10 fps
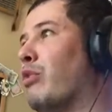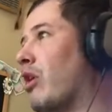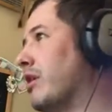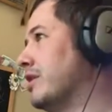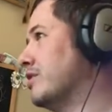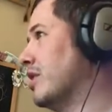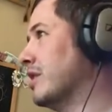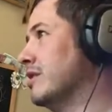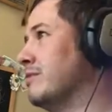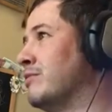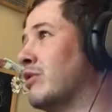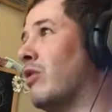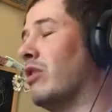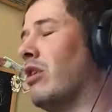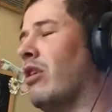Party, drinking,
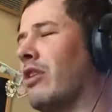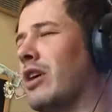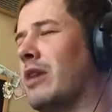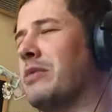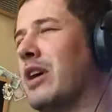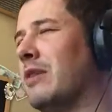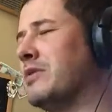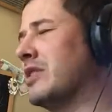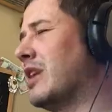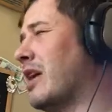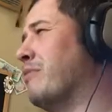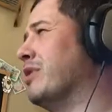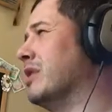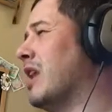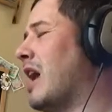going to all the Cub games, just had a
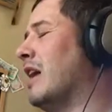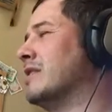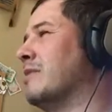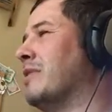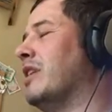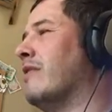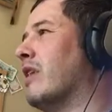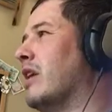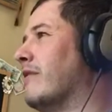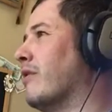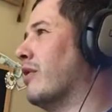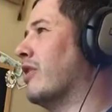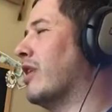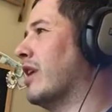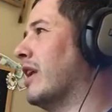blast. I mean, I never
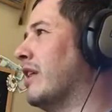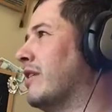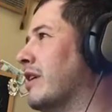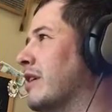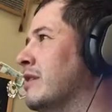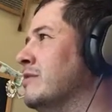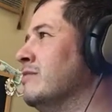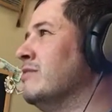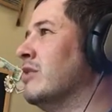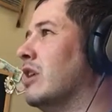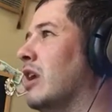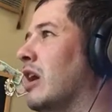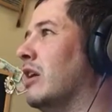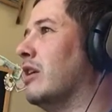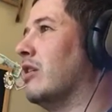regret anything.
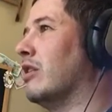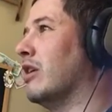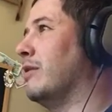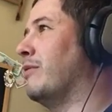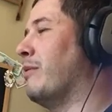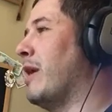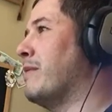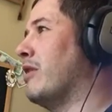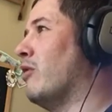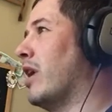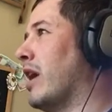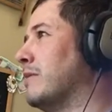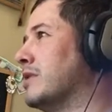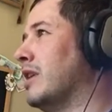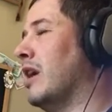It made me who I
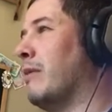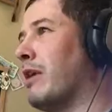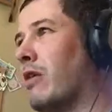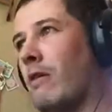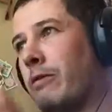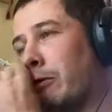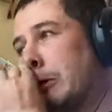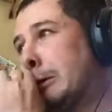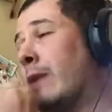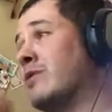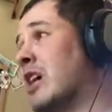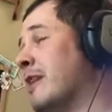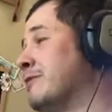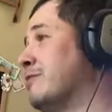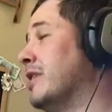am today by going through those tough
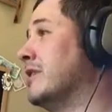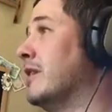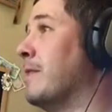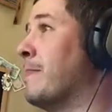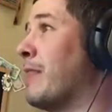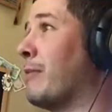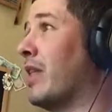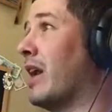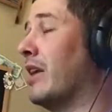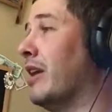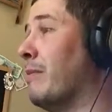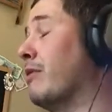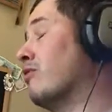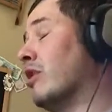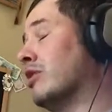times, but I'm glad I did.
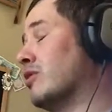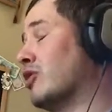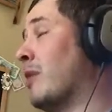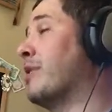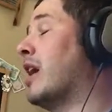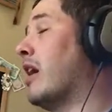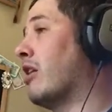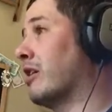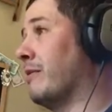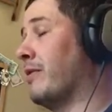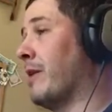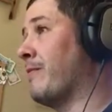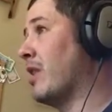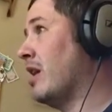But for long story short, I'm a diehard Cub fan.